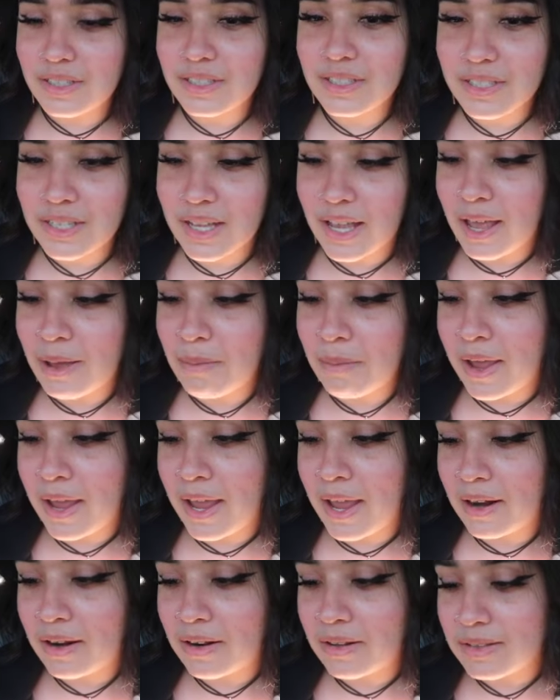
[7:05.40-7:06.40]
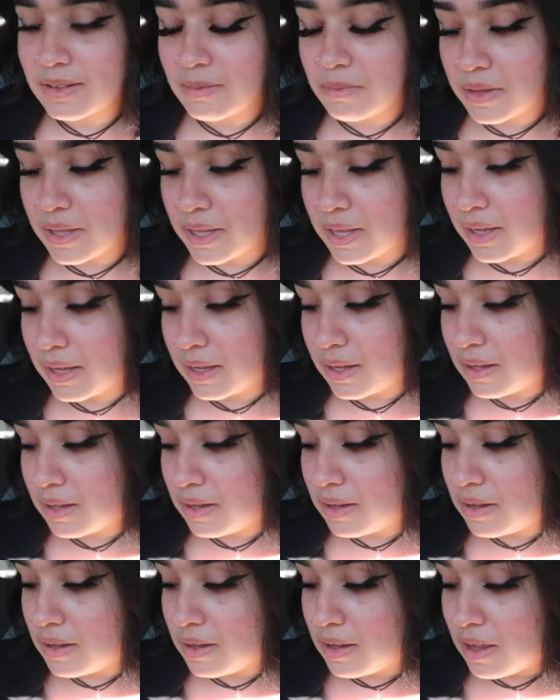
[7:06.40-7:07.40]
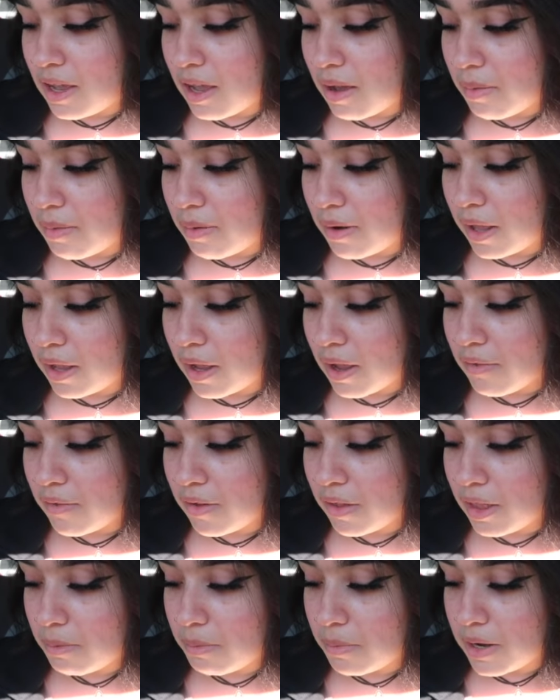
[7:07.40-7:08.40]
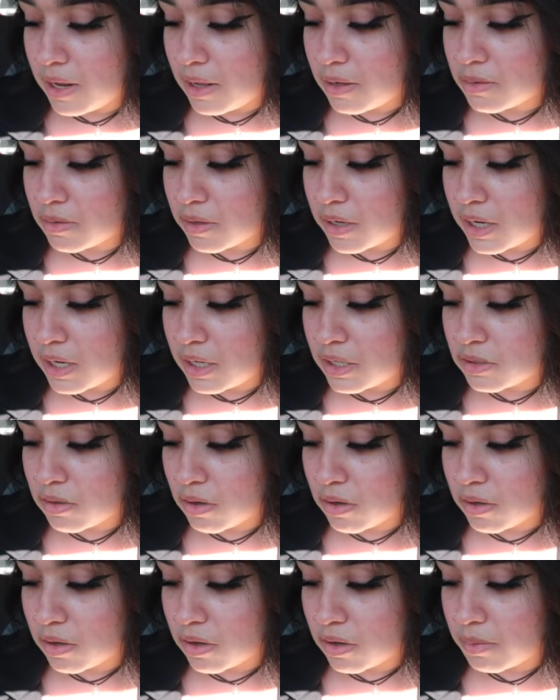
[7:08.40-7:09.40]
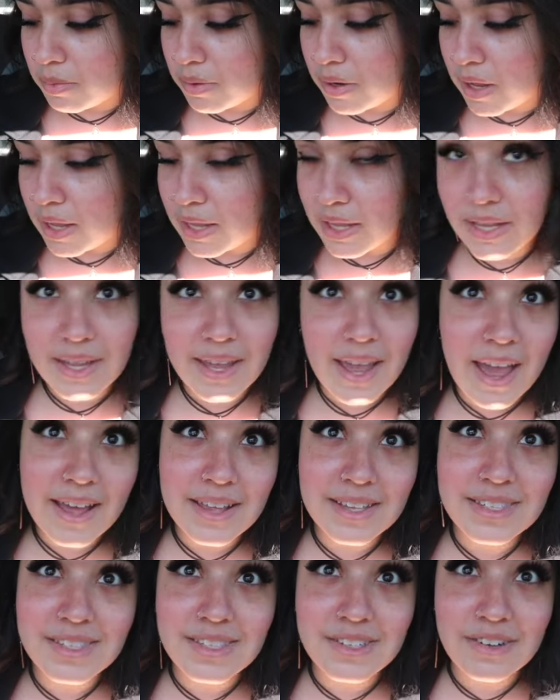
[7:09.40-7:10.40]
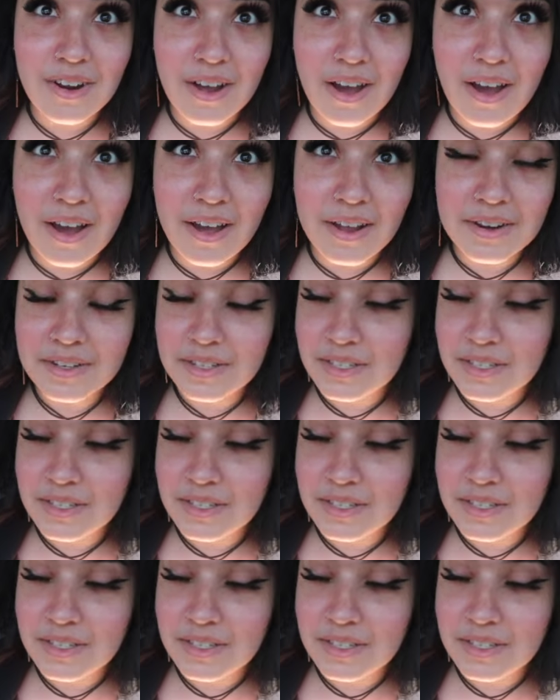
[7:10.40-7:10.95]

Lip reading: just because I hit my hand on something. And I'm like, I felt like my nails were getting stronger, but I guess not.